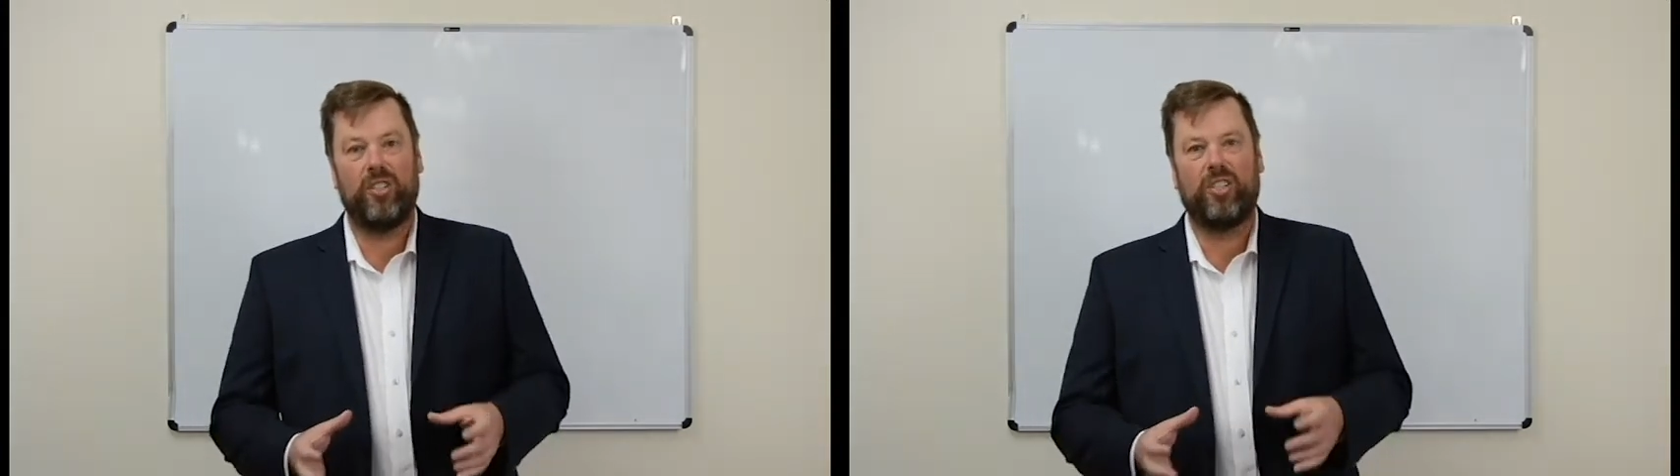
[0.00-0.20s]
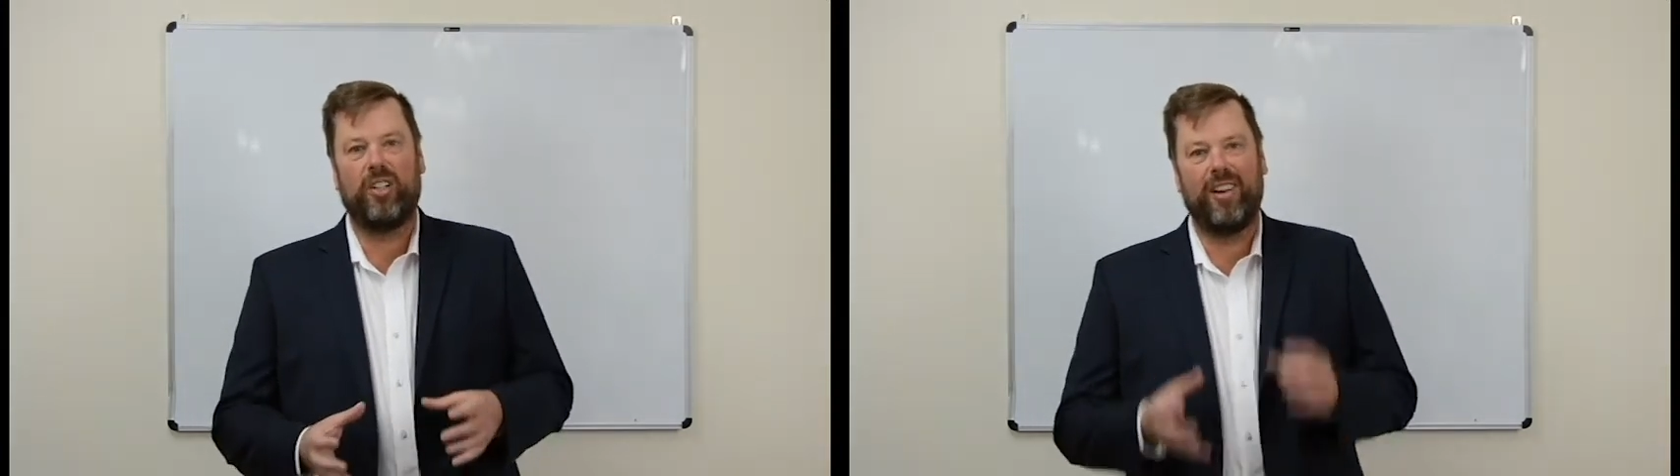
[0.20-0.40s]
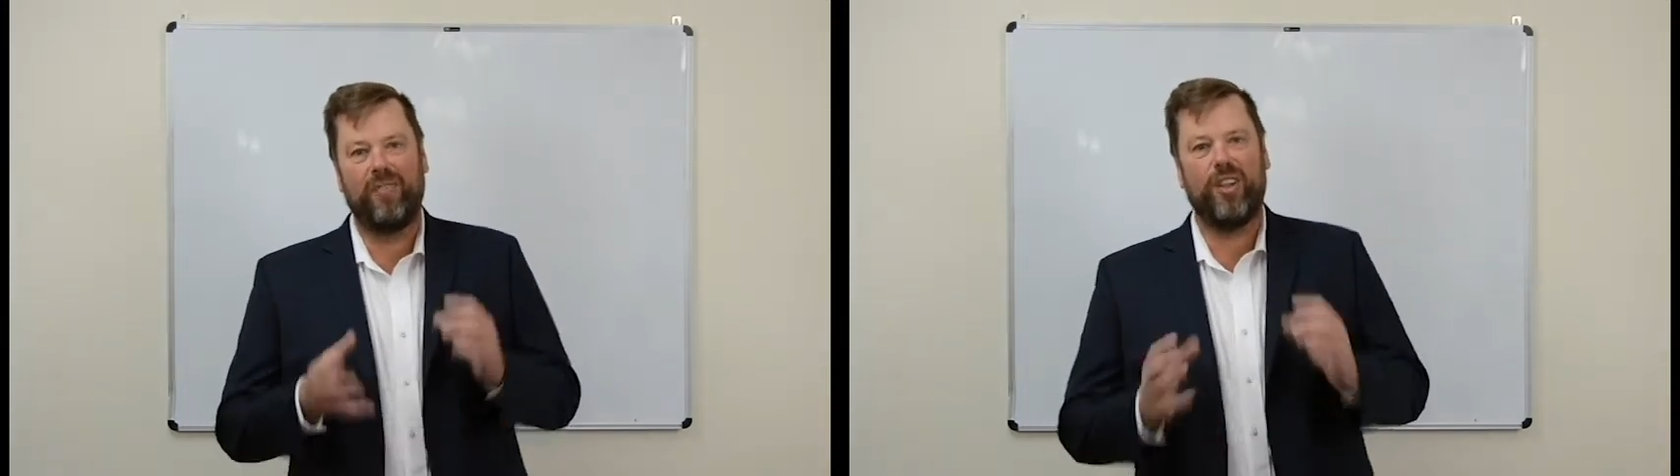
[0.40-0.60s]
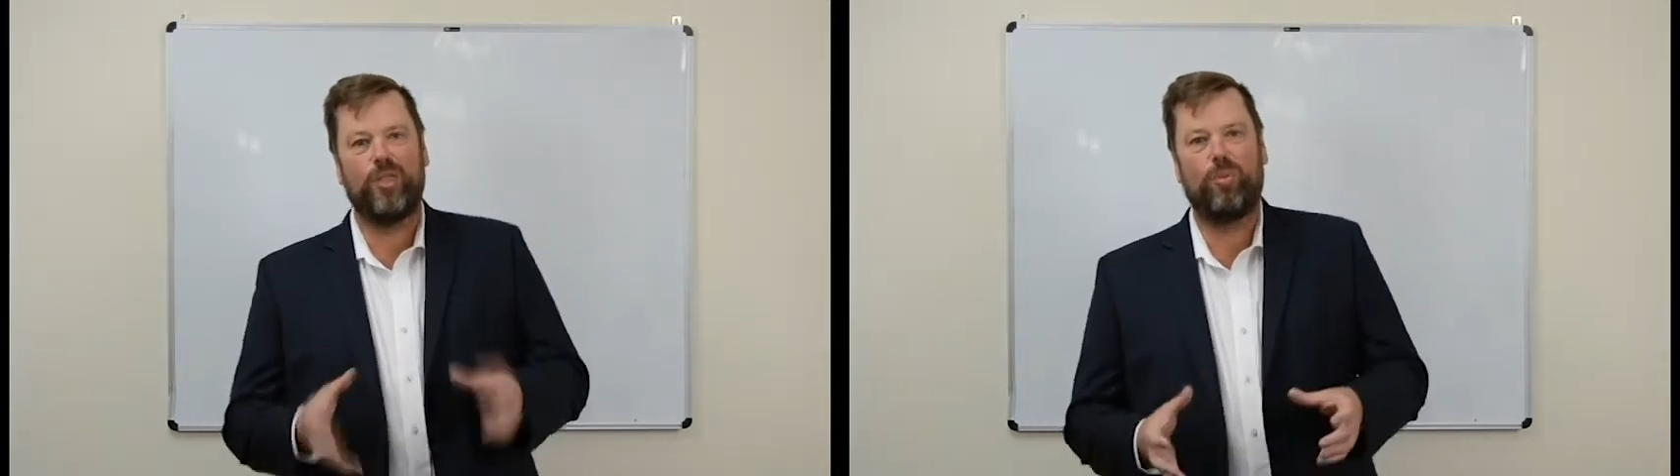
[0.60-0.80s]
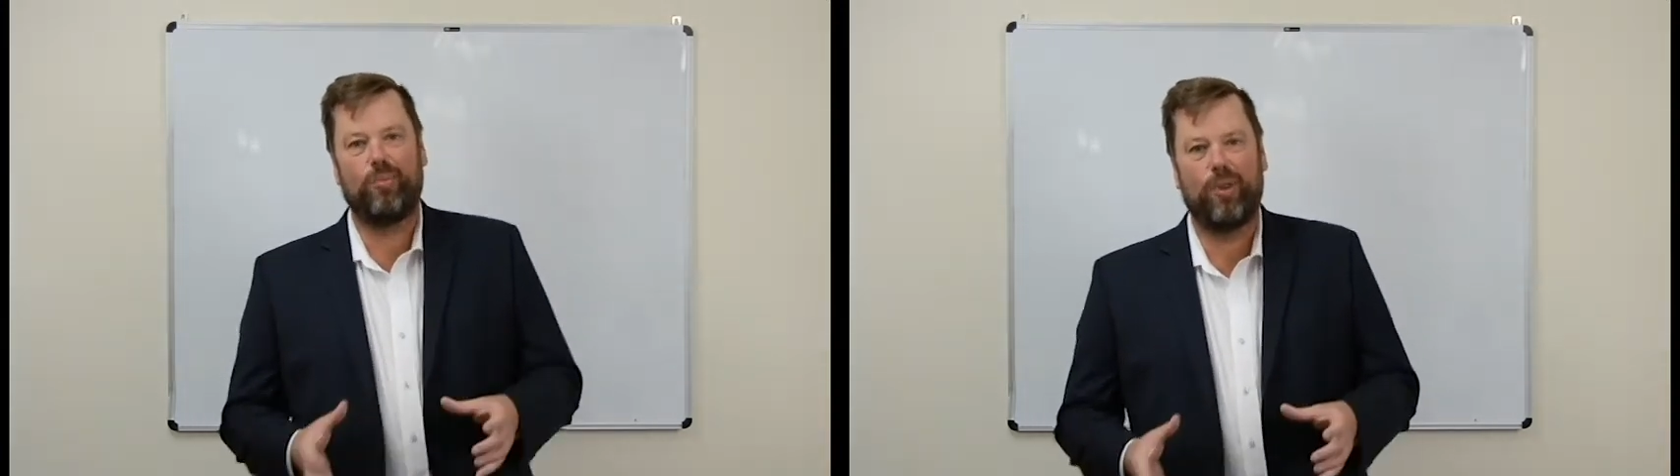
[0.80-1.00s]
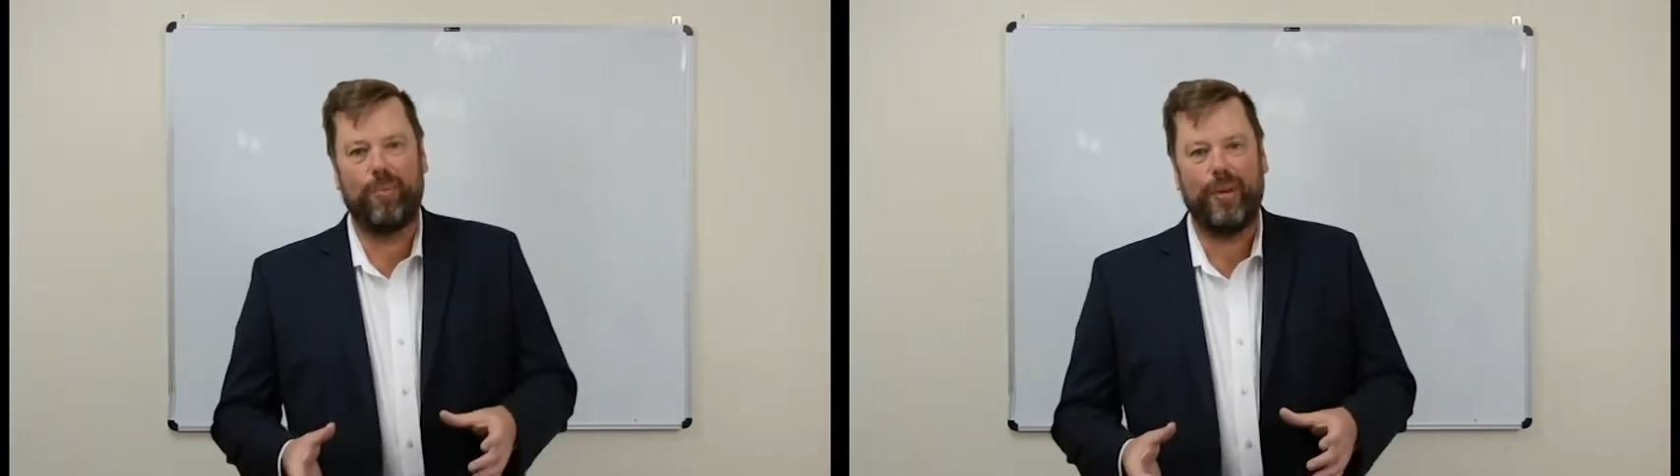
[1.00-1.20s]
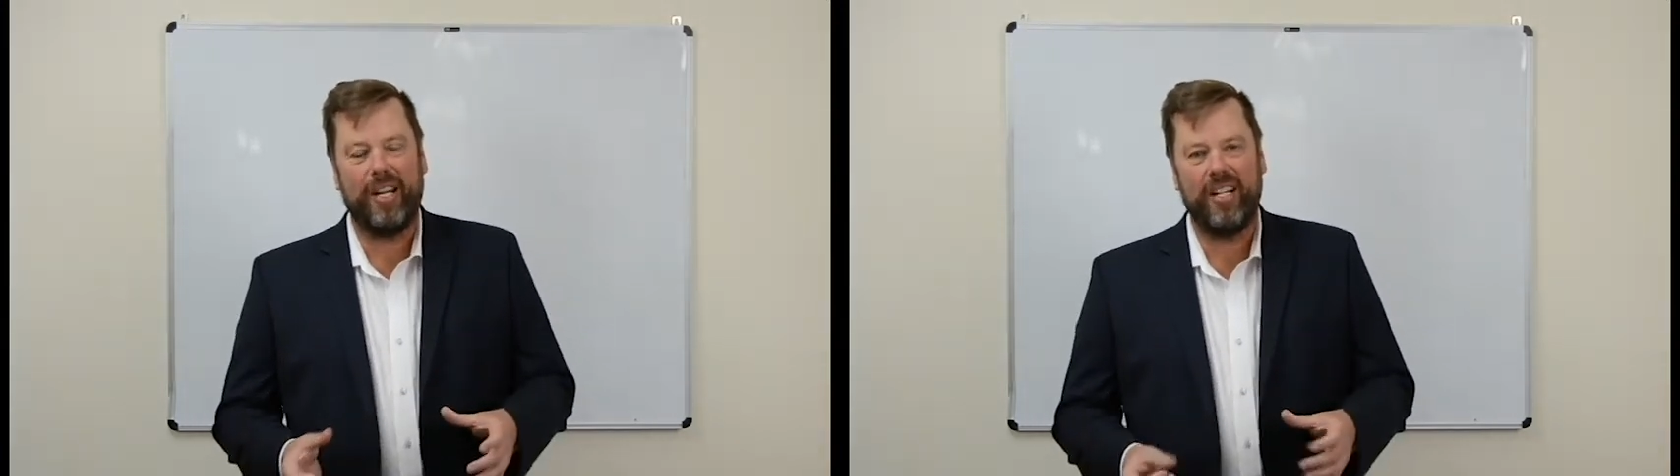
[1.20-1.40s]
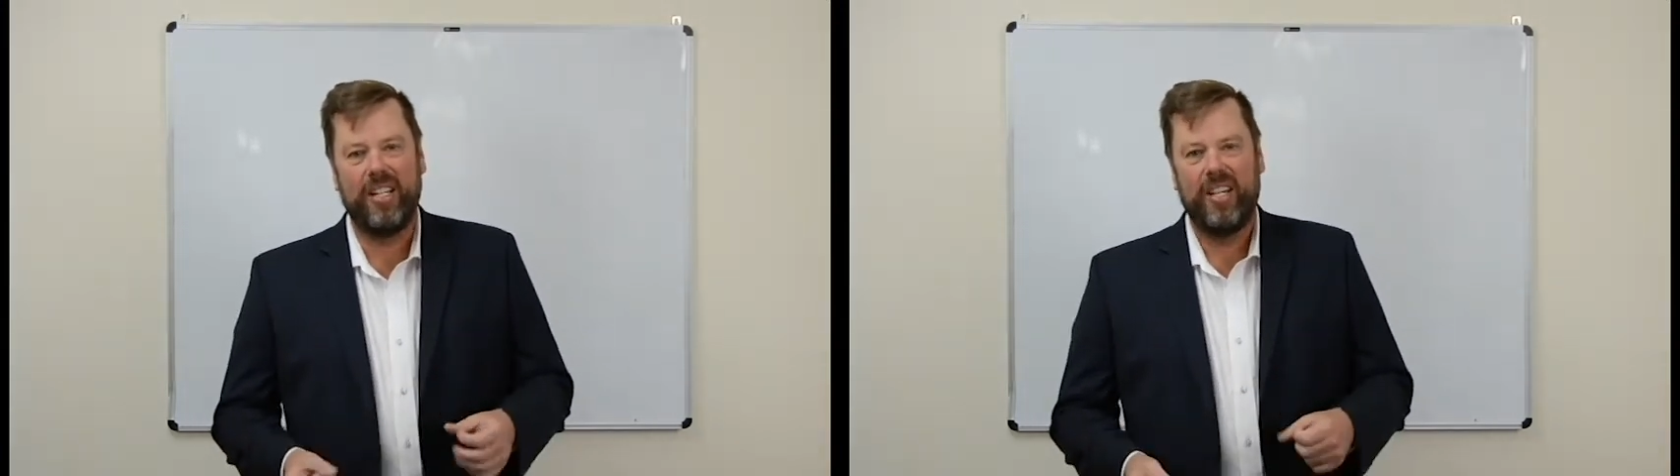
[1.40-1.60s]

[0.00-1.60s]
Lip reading: on an investment property